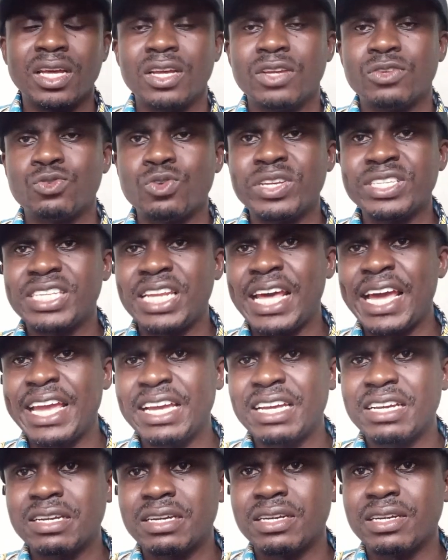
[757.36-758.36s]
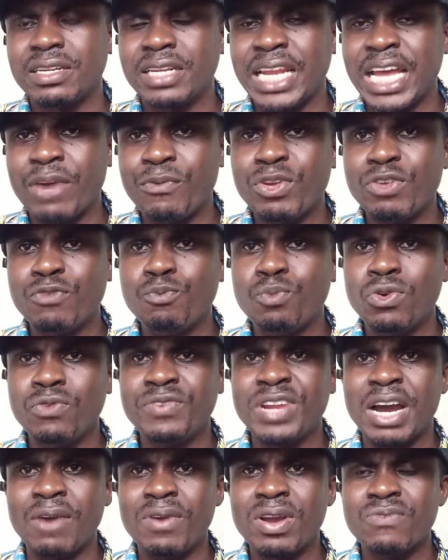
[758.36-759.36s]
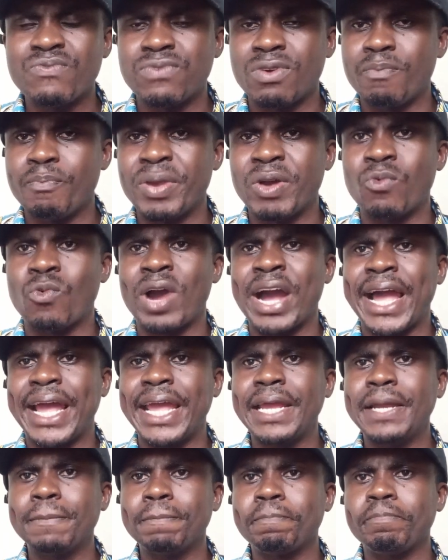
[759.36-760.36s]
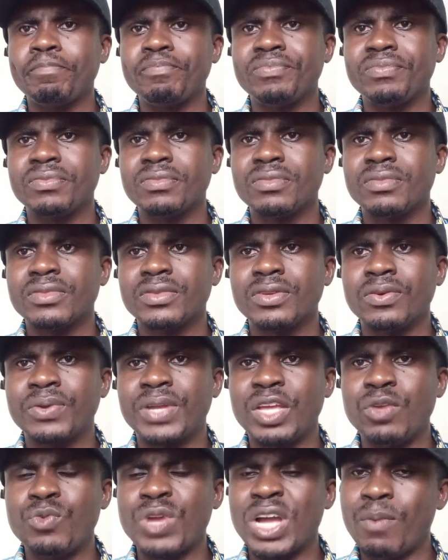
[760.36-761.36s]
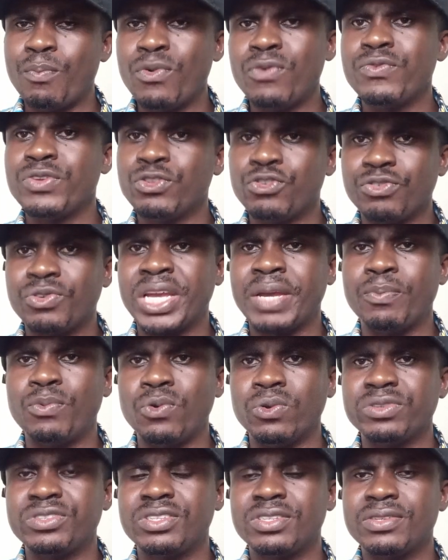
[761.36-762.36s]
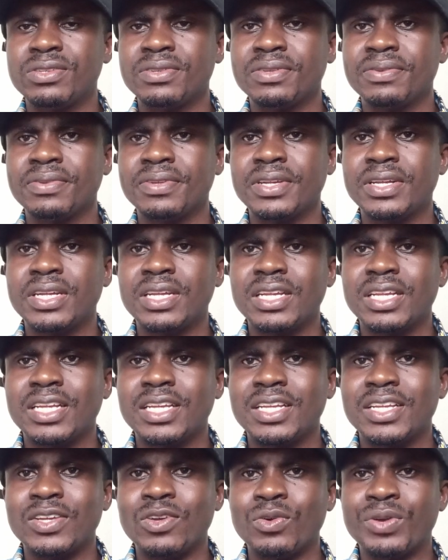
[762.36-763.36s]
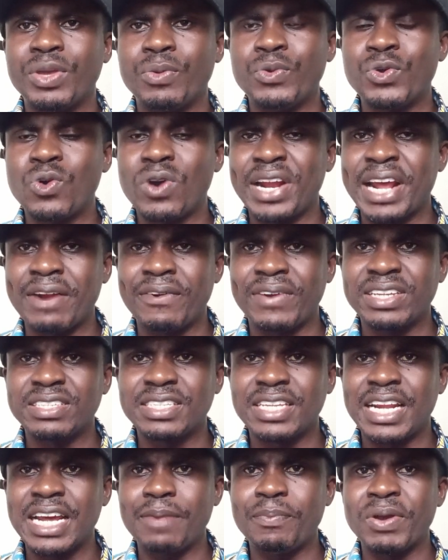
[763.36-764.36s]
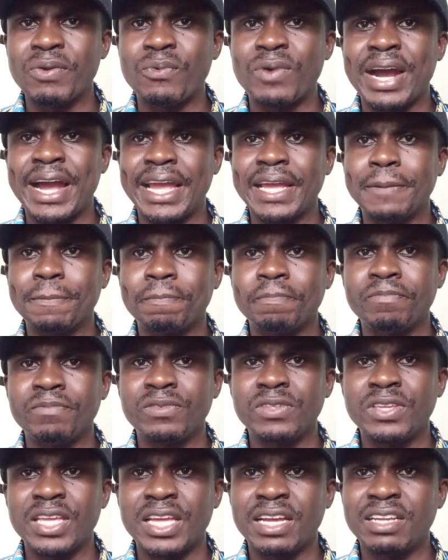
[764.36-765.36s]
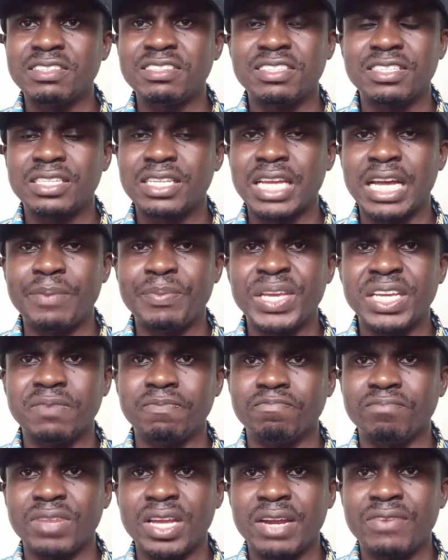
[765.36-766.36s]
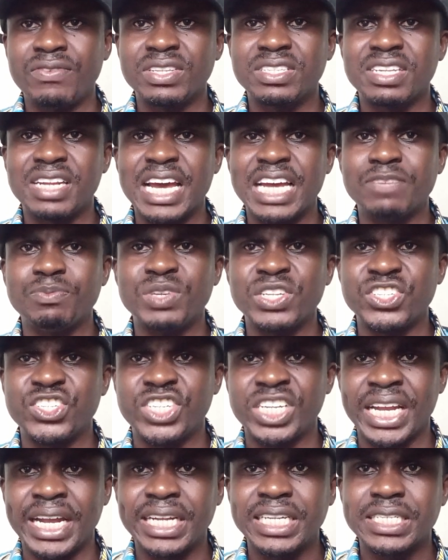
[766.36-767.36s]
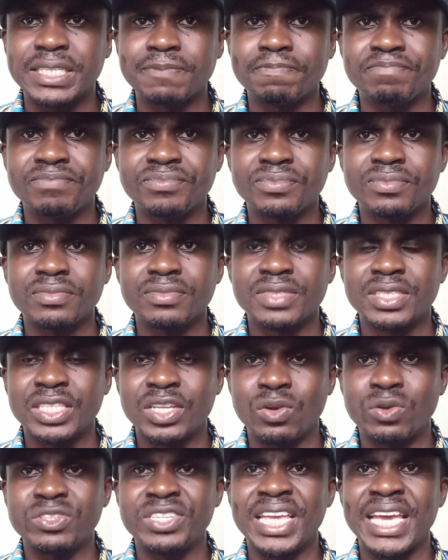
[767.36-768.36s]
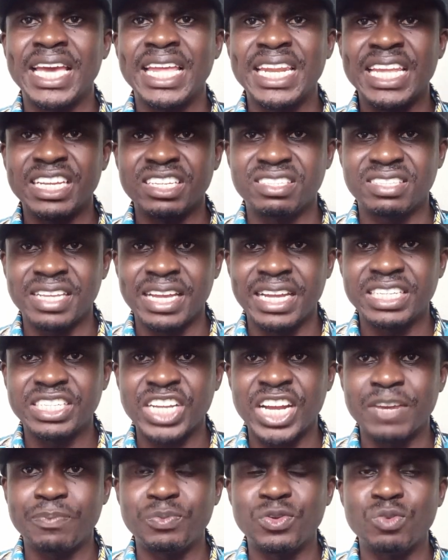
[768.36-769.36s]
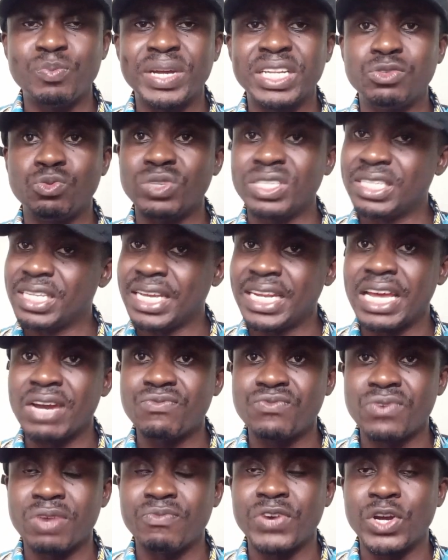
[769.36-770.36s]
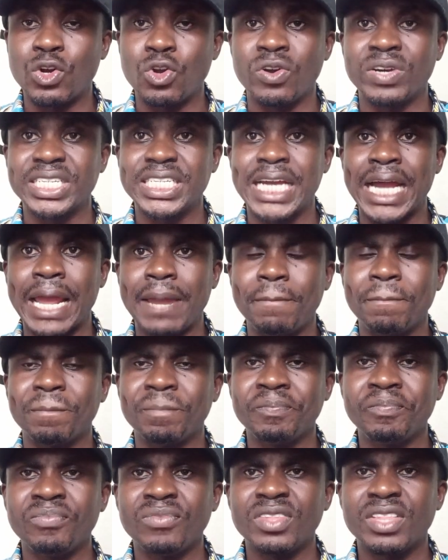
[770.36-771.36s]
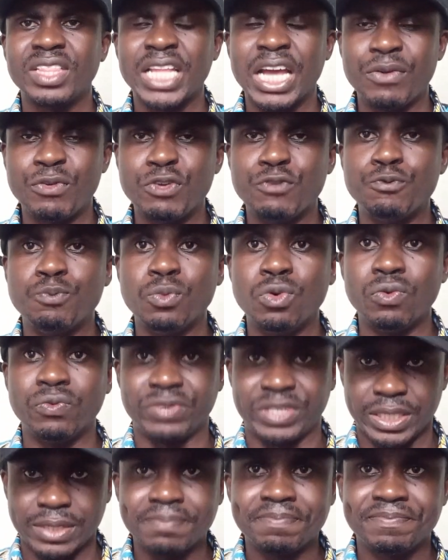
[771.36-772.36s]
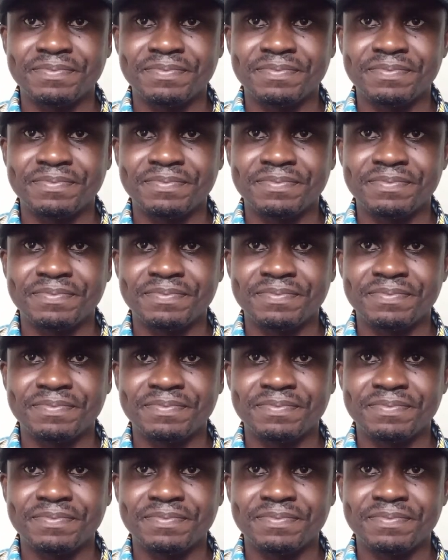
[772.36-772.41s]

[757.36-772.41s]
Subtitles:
So it's like, now we've moved away from Bekwai. Okay, we are moving to Cape Coast. Okay, we got arrested at Bekwai. Yes, everything has been checked. There was LH surge at puberty. We stayed there for a very long time. Now we've moved.